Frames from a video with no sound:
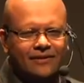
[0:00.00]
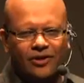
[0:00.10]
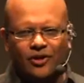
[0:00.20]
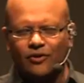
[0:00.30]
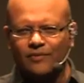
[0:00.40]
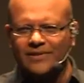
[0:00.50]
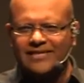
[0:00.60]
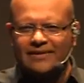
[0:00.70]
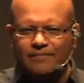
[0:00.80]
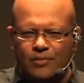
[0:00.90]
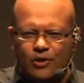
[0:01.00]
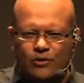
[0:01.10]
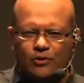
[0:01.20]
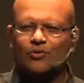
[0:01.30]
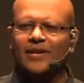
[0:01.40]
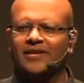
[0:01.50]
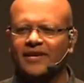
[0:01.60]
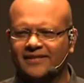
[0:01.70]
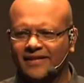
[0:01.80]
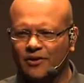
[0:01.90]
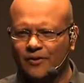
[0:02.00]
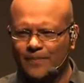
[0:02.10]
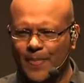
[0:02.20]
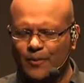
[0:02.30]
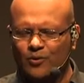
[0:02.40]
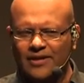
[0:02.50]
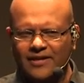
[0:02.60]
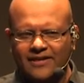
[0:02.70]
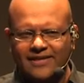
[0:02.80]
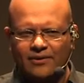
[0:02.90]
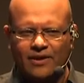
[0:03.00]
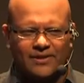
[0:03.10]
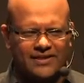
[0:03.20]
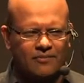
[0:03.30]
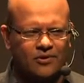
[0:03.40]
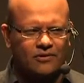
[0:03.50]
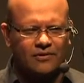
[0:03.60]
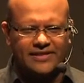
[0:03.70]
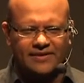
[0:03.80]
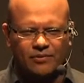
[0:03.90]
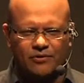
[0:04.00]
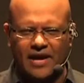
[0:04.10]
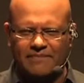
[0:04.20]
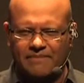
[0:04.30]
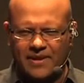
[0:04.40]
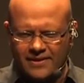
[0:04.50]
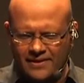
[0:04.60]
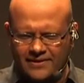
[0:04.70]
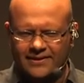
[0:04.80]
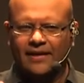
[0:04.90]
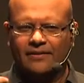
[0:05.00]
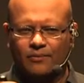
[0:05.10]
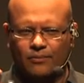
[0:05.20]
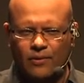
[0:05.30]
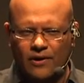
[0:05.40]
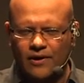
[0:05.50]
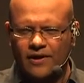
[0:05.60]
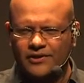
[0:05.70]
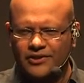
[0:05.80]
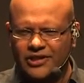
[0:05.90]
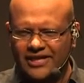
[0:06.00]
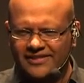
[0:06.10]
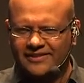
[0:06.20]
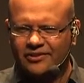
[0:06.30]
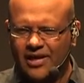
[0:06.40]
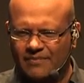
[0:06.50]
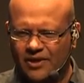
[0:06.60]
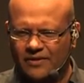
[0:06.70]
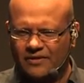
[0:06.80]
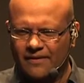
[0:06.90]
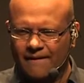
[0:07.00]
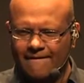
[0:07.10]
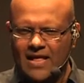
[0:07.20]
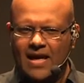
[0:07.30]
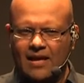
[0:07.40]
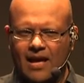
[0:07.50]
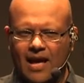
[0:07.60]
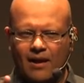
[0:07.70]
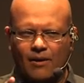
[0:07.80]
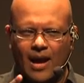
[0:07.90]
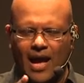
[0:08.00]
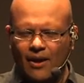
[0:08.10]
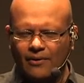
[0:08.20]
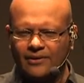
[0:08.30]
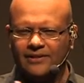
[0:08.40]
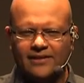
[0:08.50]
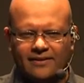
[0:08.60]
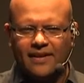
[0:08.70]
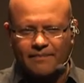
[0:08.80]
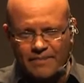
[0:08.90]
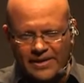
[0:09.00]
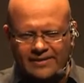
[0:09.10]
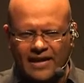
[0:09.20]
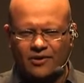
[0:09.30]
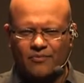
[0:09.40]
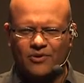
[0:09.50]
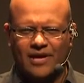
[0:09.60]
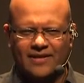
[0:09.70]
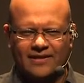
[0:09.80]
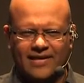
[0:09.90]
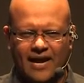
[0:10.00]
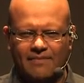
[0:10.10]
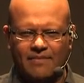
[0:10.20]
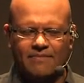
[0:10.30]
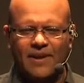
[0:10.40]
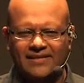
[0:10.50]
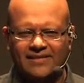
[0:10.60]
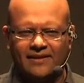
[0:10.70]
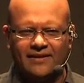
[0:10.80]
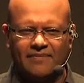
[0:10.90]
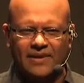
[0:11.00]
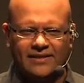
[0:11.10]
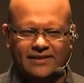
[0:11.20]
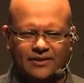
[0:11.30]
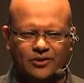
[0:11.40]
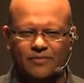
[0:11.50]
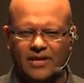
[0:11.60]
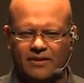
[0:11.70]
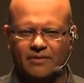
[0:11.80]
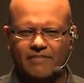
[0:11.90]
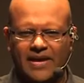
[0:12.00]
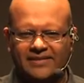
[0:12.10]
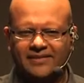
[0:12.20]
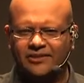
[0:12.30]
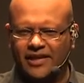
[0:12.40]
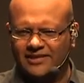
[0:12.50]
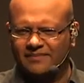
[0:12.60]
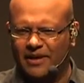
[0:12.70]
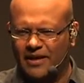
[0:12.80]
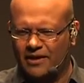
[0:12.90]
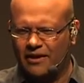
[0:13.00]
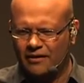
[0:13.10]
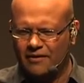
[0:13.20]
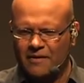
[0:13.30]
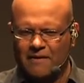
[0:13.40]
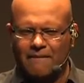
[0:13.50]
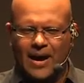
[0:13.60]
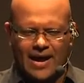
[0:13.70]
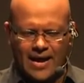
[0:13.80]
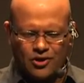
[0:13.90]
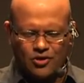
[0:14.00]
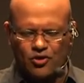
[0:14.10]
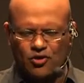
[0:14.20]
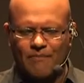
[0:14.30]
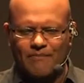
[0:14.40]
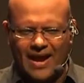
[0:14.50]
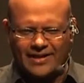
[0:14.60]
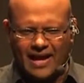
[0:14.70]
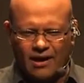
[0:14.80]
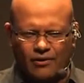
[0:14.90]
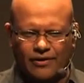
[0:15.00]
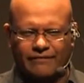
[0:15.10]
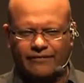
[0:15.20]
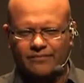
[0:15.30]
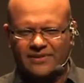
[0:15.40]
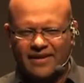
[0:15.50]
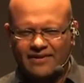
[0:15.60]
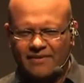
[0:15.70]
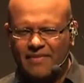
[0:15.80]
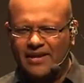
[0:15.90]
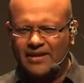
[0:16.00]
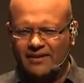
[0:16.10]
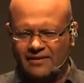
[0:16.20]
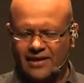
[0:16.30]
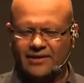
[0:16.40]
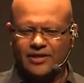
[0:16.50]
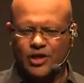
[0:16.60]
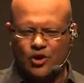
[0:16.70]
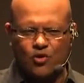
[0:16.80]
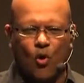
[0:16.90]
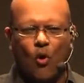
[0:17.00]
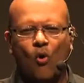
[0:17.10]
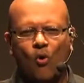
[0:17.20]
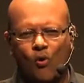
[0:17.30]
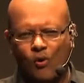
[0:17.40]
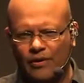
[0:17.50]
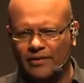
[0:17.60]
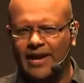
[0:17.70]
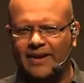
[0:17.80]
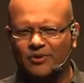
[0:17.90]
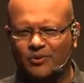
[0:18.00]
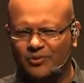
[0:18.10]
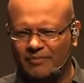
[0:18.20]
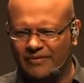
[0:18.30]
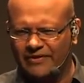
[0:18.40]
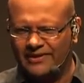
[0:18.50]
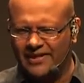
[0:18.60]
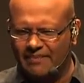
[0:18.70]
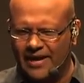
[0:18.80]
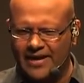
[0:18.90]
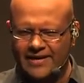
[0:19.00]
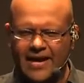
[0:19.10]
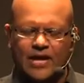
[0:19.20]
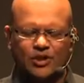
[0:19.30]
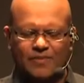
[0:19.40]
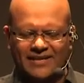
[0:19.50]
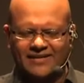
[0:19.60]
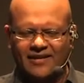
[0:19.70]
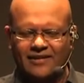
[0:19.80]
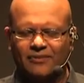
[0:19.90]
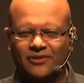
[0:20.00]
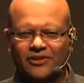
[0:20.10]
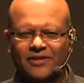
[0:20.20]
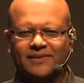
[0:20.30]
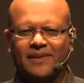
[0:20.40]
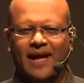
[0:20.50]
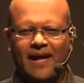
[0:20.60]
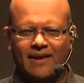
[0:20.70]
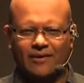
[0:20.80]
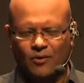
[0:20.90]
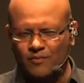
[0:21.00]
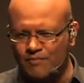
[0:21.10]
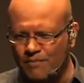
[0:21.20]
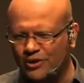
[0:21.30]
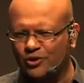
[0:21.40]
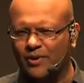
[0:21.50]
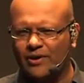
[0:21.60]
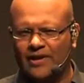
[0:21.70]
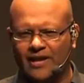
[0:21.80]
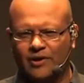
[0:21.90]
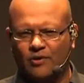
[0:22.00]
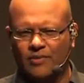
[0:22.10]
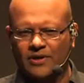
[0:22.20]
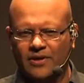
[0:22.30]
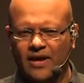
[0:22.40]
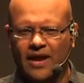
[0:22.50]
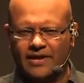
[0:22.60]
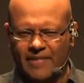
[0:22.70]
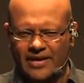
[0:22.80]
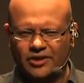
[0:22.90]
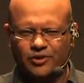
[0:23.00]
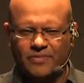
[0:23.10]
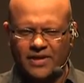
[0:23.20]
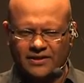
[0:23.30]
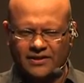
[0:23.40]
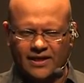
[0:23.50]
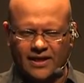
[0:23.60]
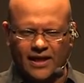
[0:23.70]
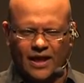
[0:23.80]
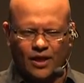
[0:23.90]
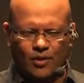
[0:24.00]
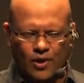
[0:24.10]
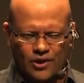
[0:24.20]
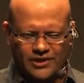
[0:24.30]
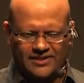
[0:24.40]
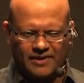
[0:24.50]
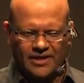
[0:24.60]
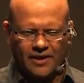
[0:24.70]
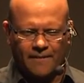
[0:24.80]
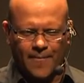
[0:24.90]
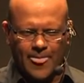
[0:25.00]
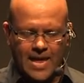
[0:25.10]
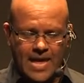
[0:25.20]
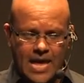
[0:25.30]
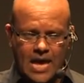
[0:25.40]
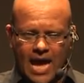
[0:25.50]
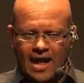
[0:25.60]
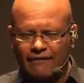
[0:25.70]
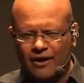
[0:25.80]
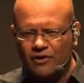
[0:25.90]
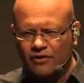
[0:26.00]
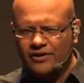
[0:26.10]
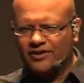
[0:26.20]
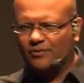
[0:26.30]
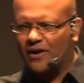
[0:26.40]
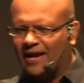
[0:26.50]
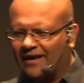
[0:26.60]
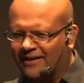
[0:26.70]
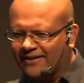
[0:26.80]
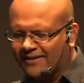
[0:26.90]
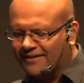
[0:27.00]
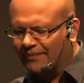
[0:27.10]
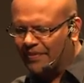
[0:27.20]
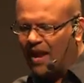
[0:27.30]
you know, Deep Blue 20 years ago. 20 years ago, there was a computer called Deep Blue that beat the world chess champion. How did they build that computer at that time? Basically, they built it to be the best chess player by, you know, combining algorithms and then making it know all the games which were previously played. So basically, it was just much quicker than a human, and it managed to beat the world chess player. AlphaGo doesn't work like this.